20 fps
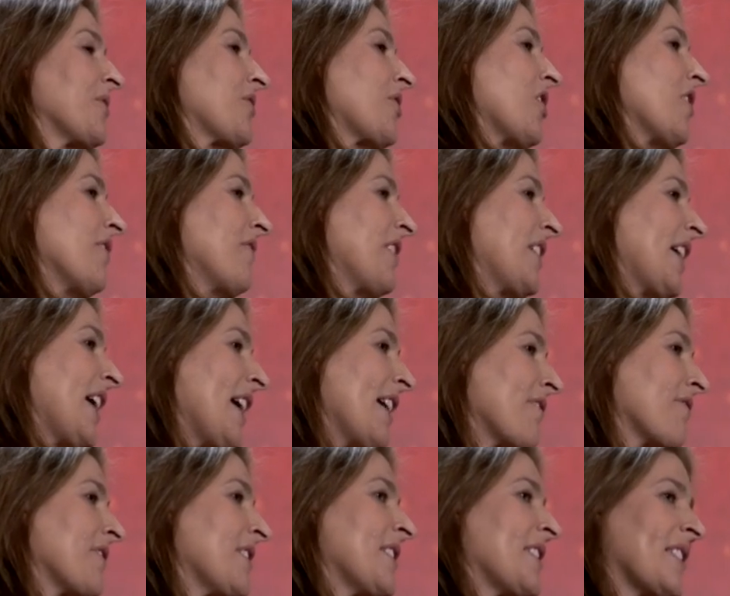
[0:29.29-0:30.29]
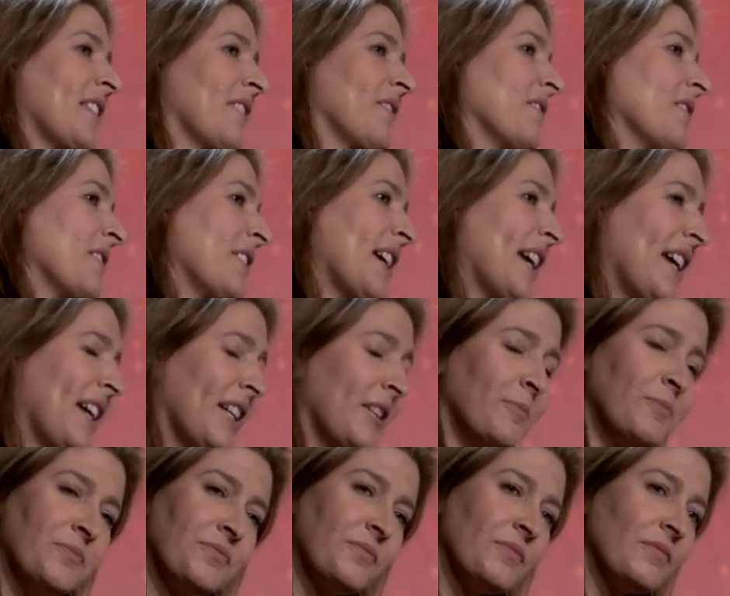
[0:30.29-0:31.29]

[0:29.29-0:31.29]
starving every single day,